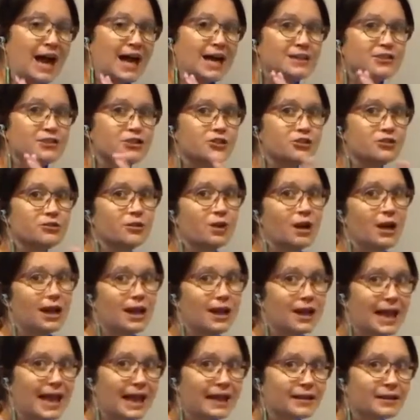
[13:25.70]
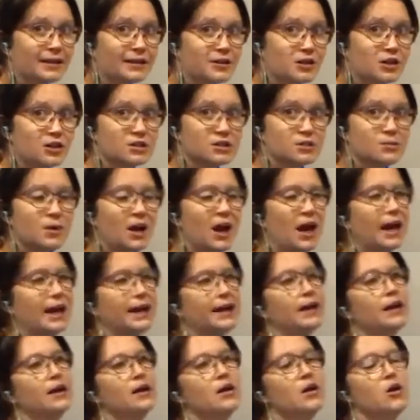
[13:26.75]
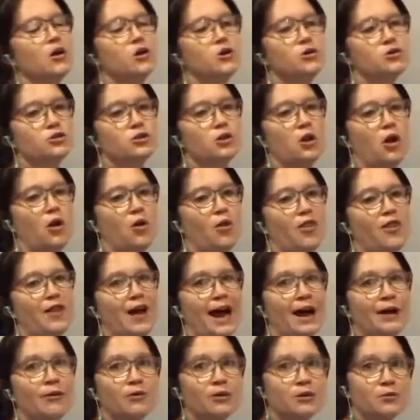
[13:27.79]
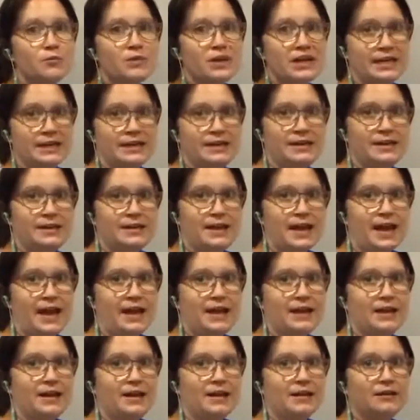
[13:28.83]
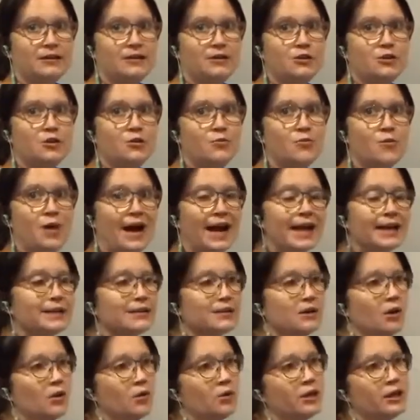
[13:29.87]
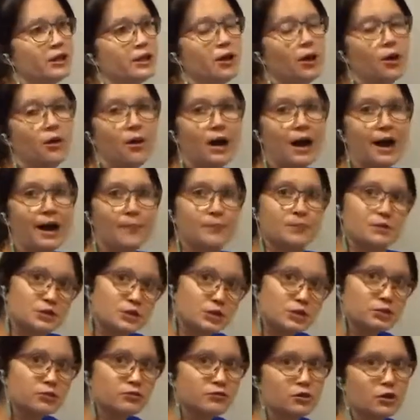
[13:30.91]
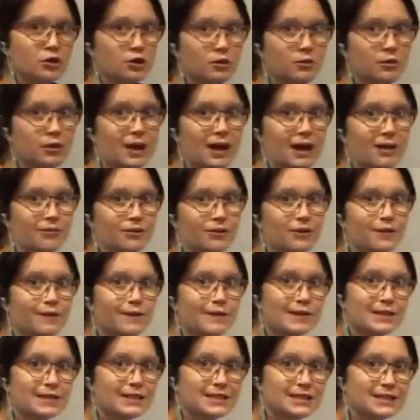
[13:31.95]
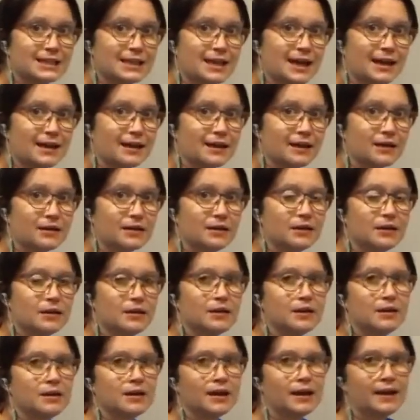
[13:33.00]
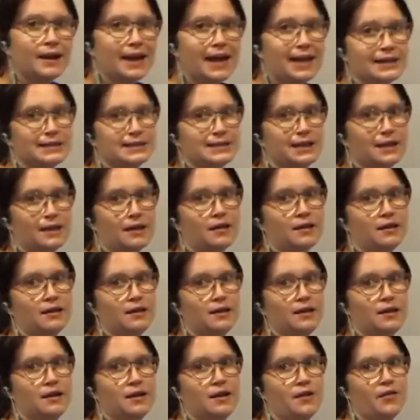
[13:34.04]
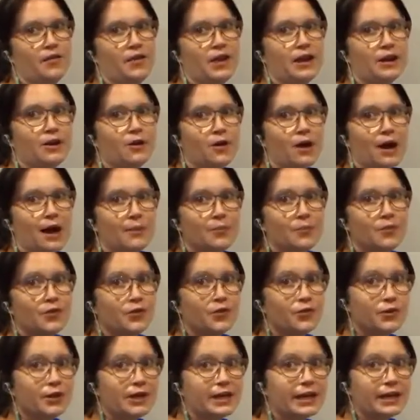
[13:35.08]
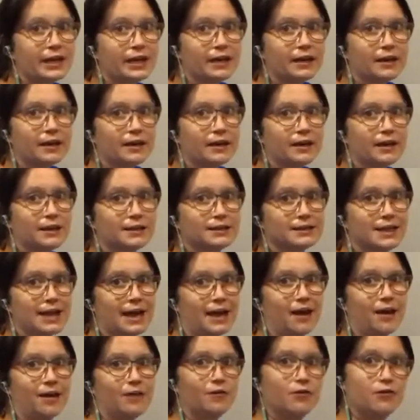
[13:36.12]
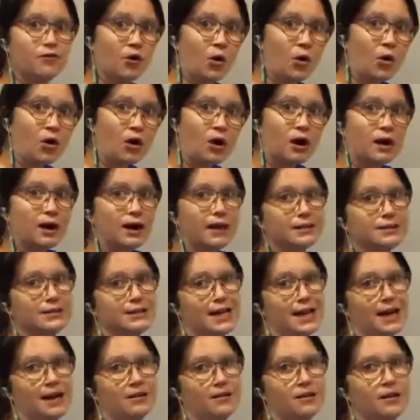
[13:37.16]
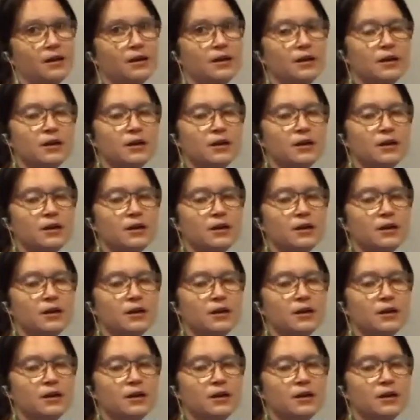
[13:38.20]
as you lengthen your spine. So that would mean that you might only go up 2 vertebrae with the first inhale and exhale, then go up 3 and down, 4 and down.